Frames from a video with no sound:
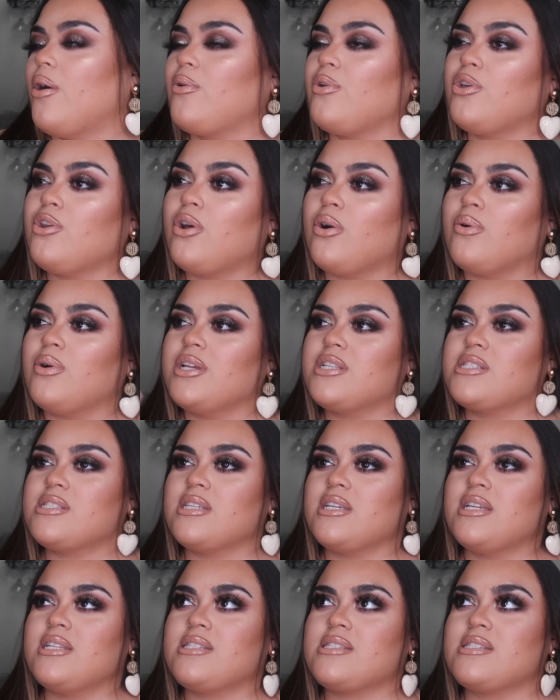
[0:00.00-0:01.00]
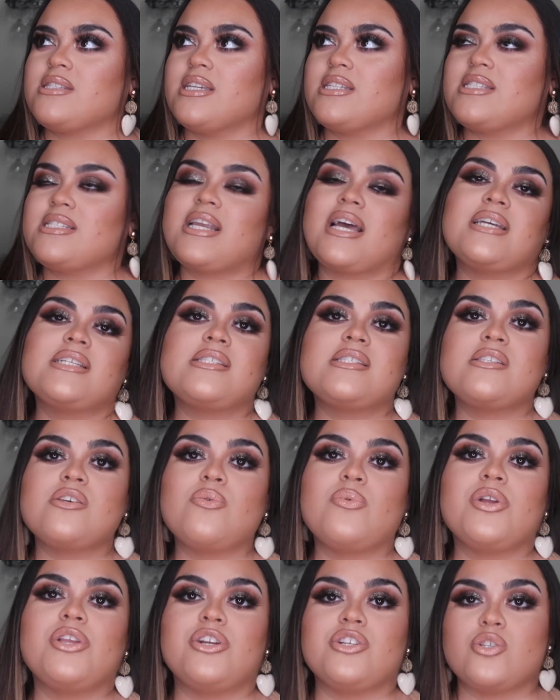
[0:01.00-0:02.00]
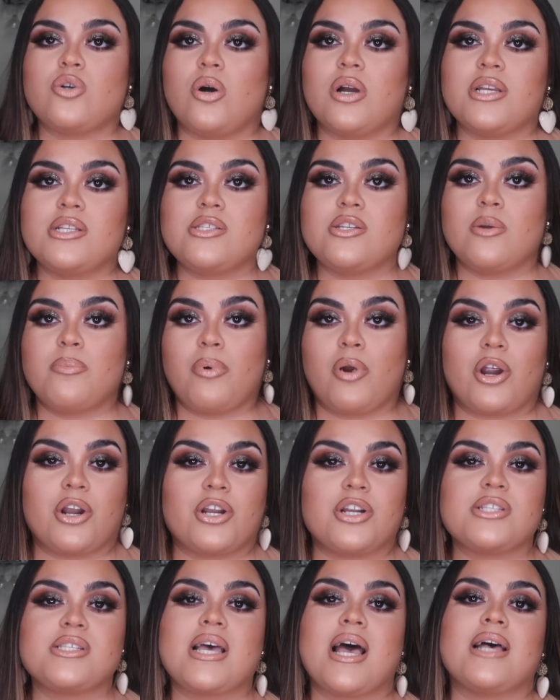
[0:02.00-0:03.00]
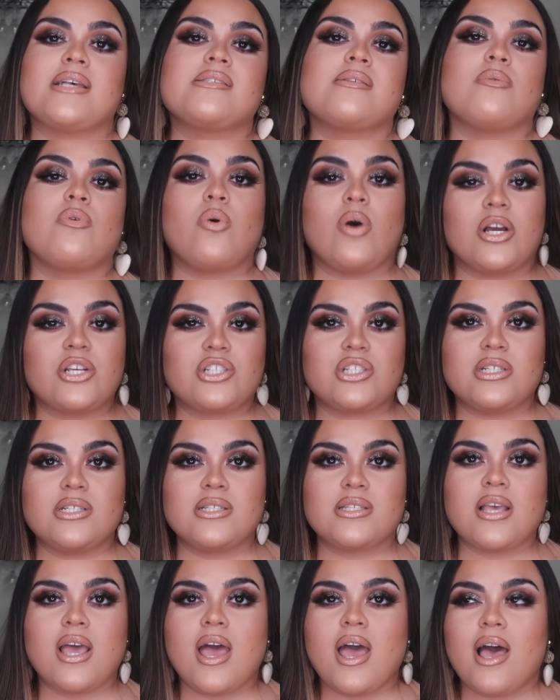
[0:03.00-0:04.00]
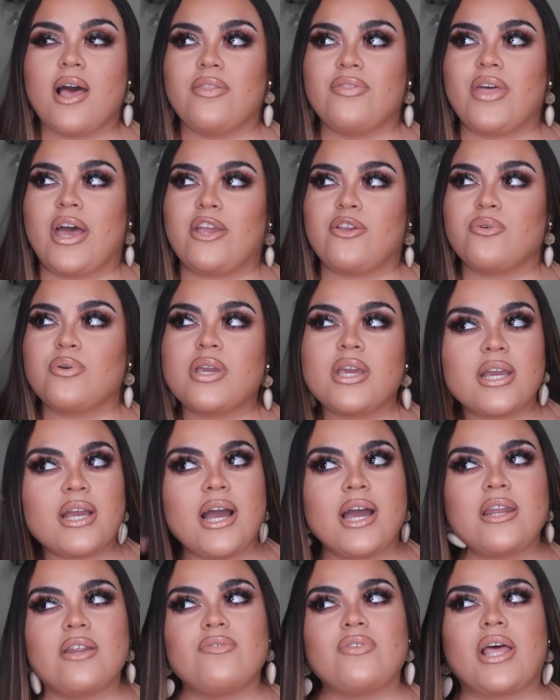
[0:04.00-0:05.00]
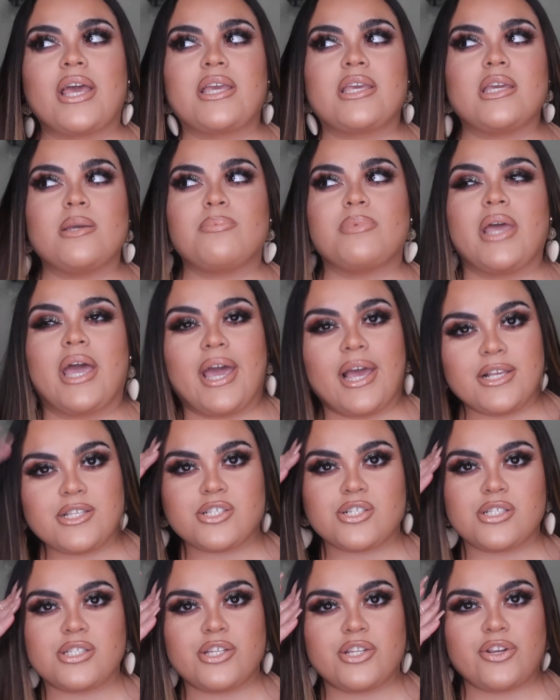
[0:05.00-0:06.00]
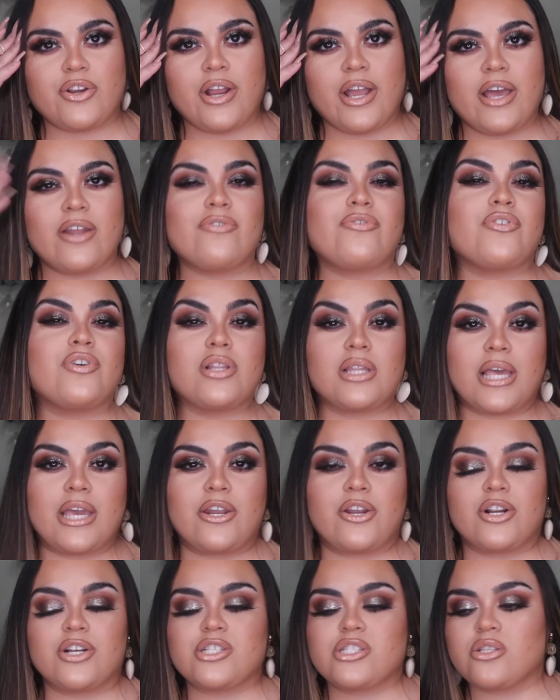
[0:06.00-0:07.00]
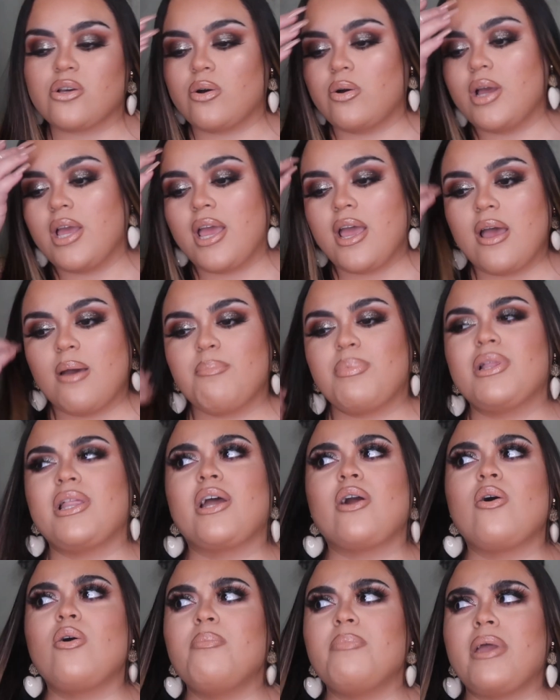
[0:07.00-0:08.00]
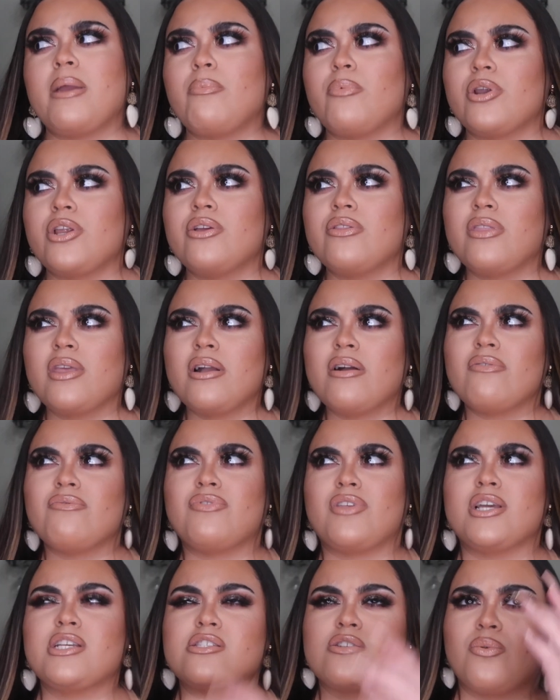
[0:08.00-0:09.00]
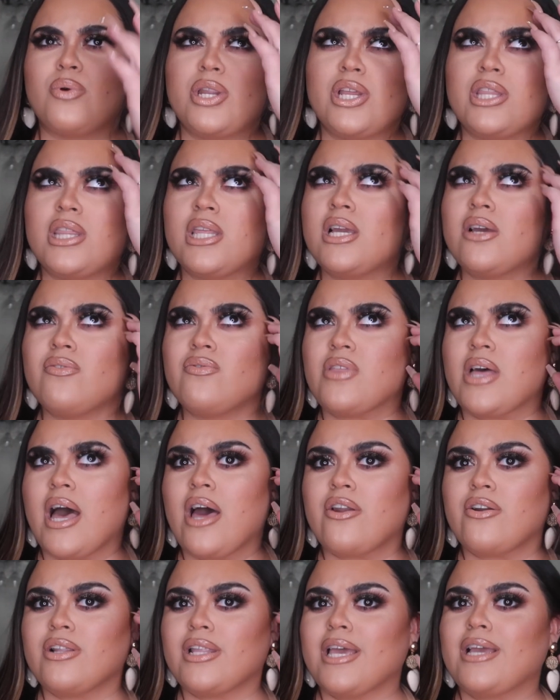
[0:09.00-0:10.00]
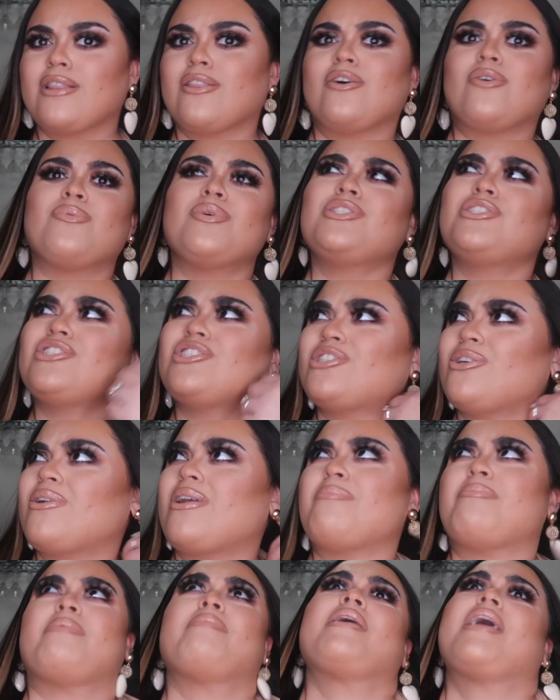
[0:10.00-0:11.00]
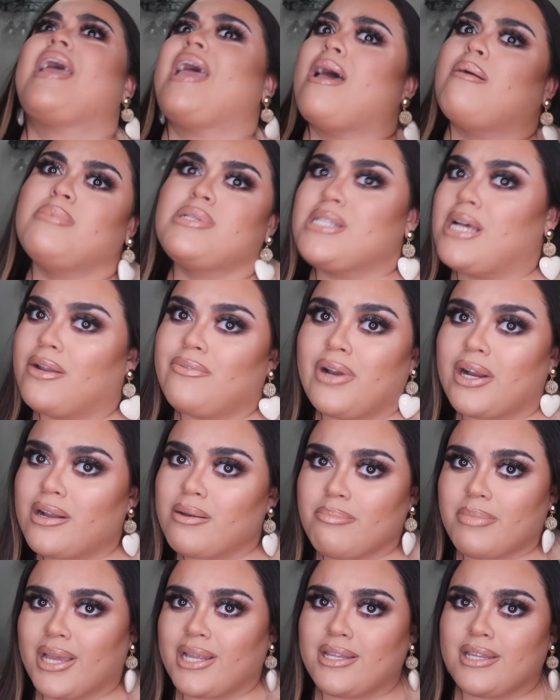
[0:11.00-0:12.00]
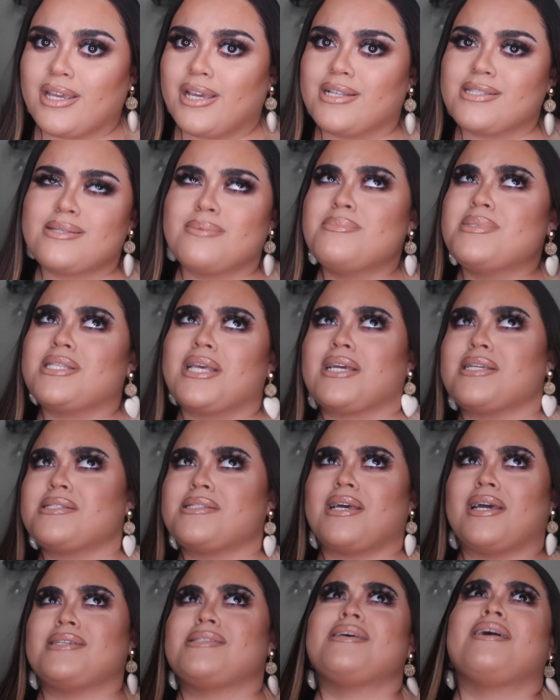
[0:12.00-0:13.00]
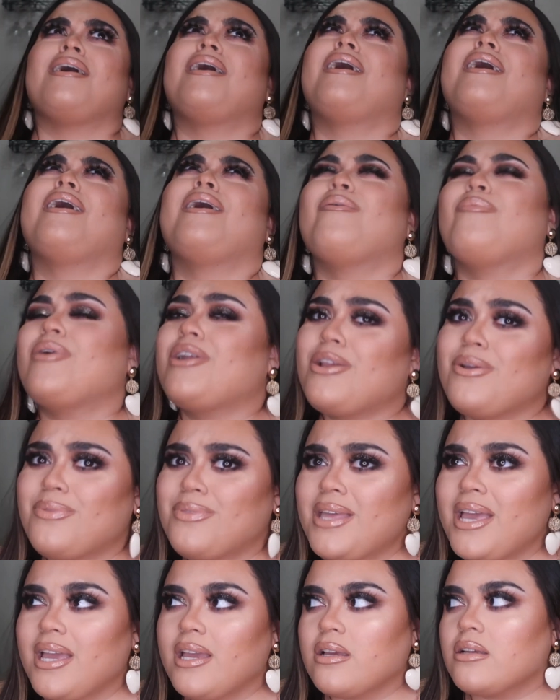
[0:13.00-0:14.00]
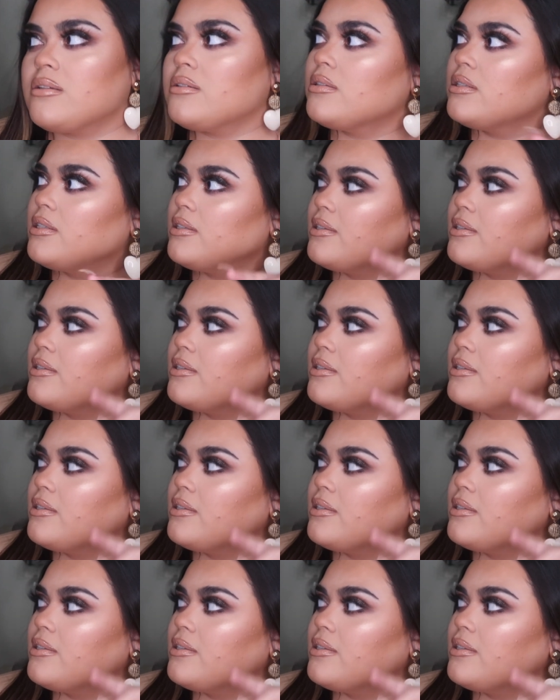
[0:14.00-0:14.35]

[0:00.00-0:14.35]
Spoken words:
you know, it's nice to, when you're talking to your partner, to ask them questions that you can kind of like keep the answers in your head for later. So be like, oh babe, what do you think of this, or what do you think of that, or like, look what just showed up at my Amazon recommended, some sex dice, haha, what do you think?